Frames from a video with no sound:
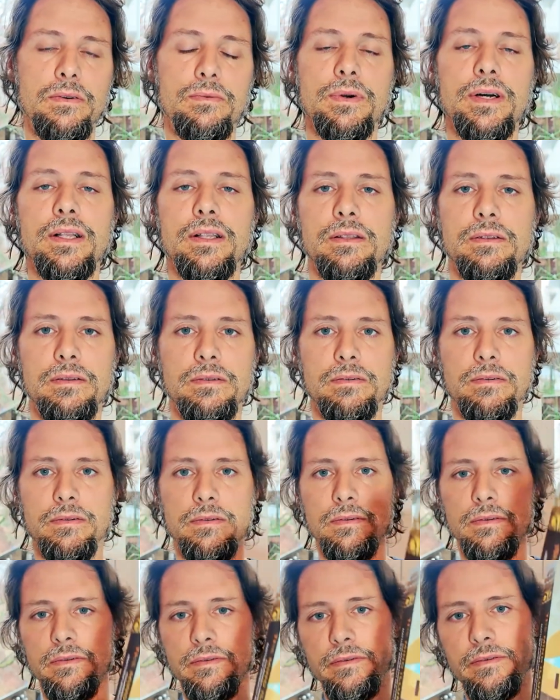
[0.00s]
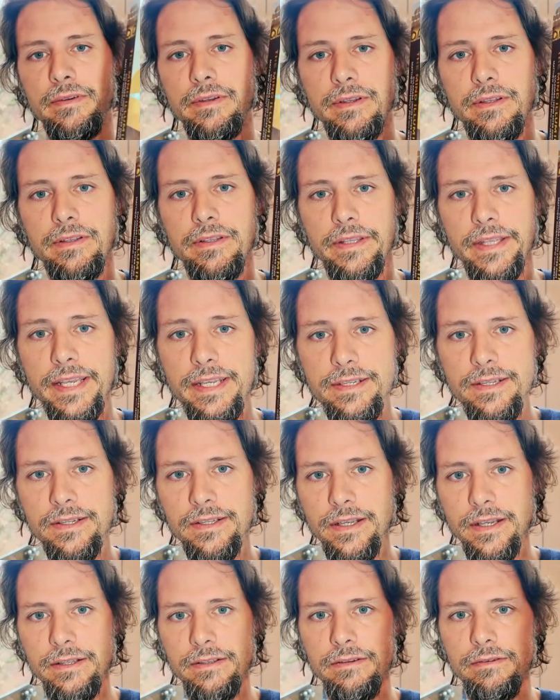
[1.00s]
Well, this
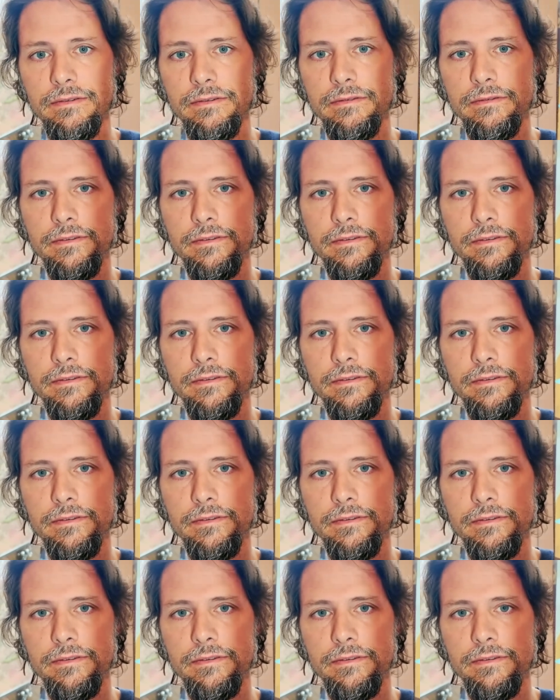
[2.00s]
is it.